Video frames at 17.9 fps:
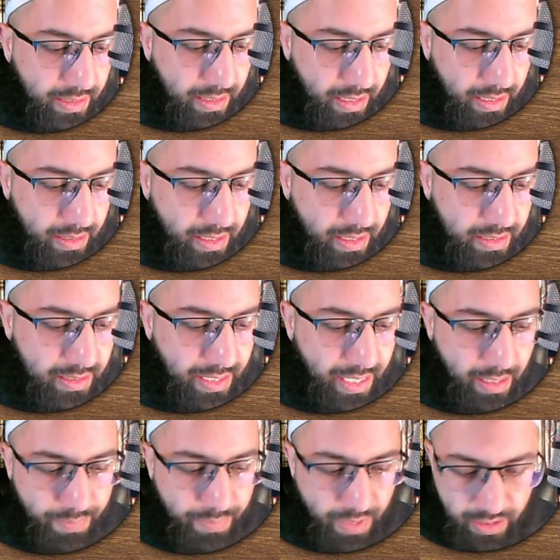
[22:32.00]
this
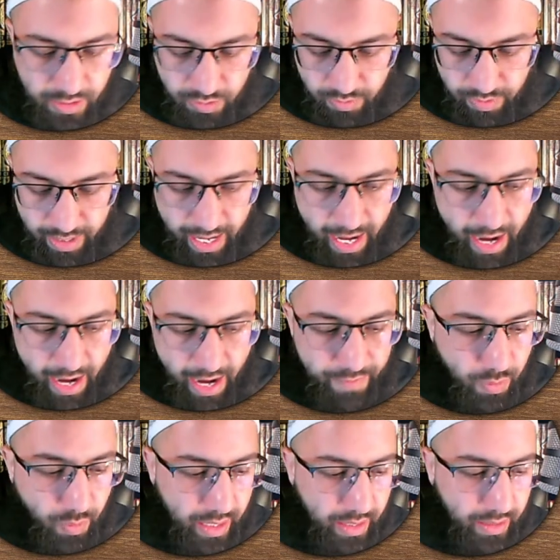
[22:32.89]
link brings you
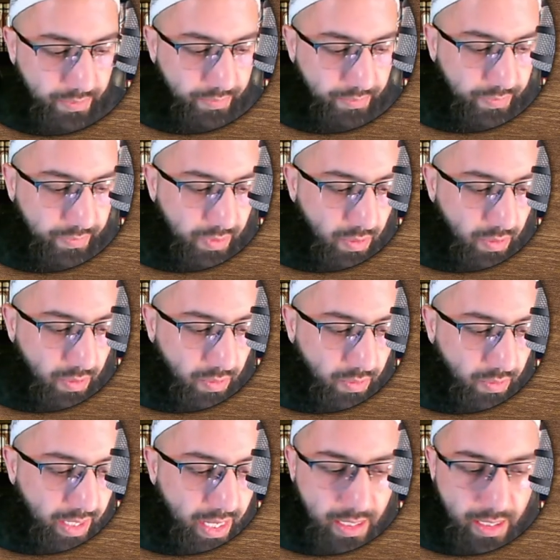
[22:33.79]
everywhere. Okay,
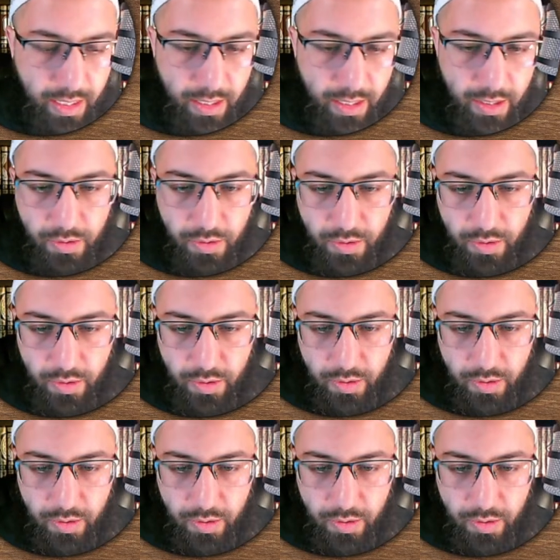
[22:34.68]

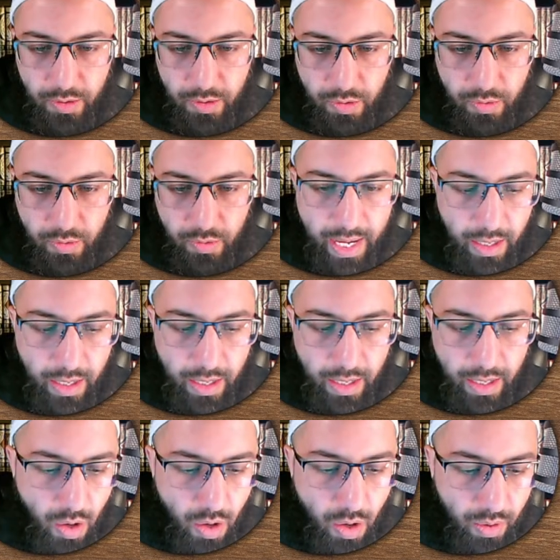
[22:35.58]
you can
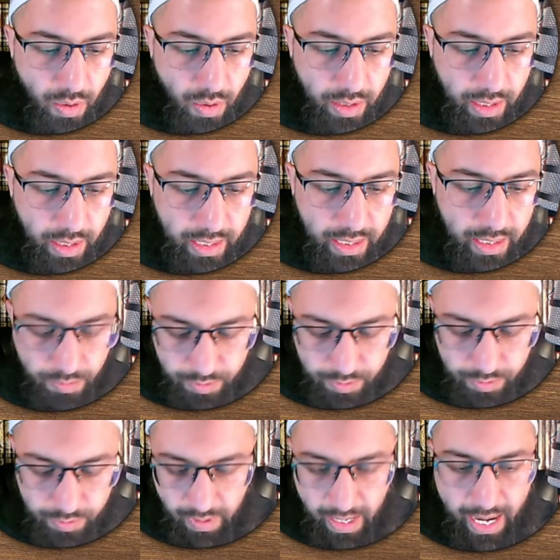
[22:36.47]
go and
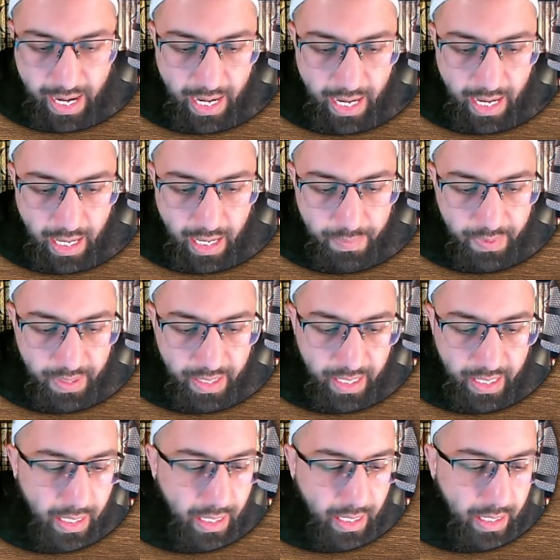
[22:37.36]
subscribe
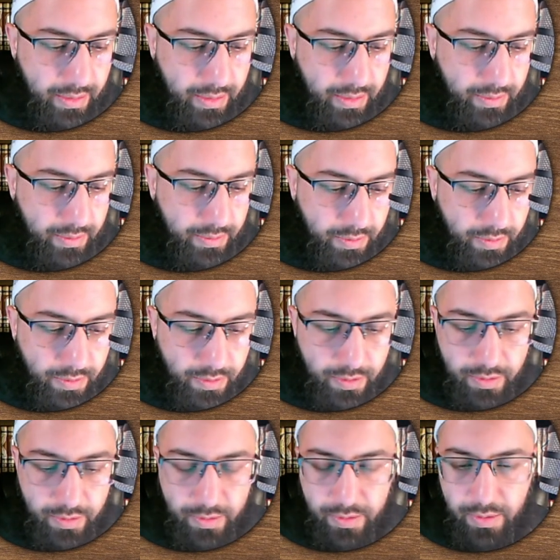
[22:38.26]
and
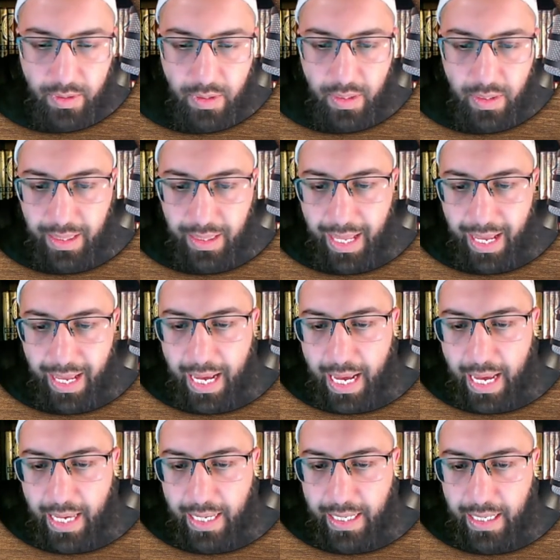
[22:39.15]

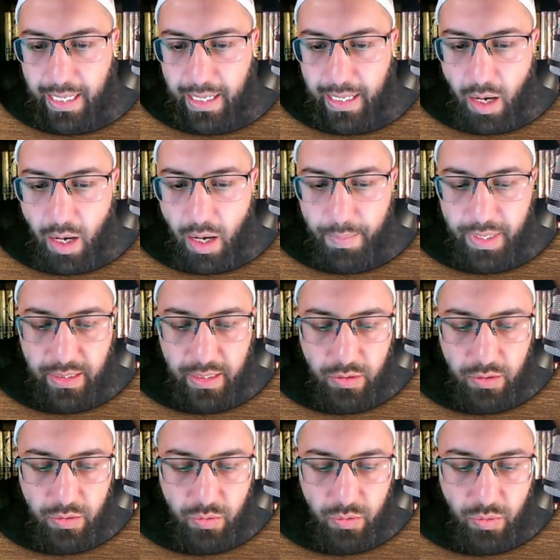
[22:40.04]
like and comment and
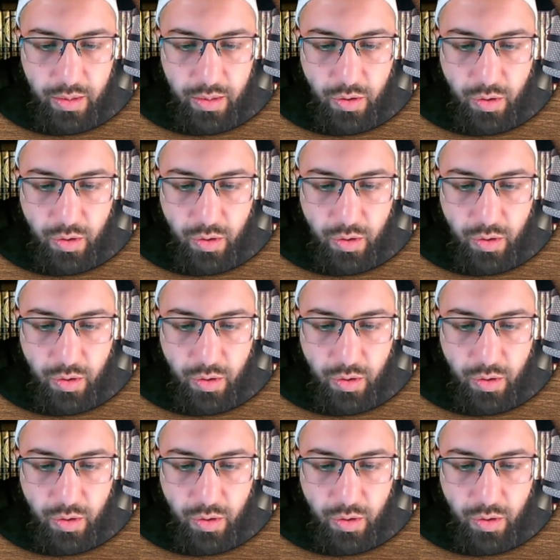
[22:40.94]
do all the good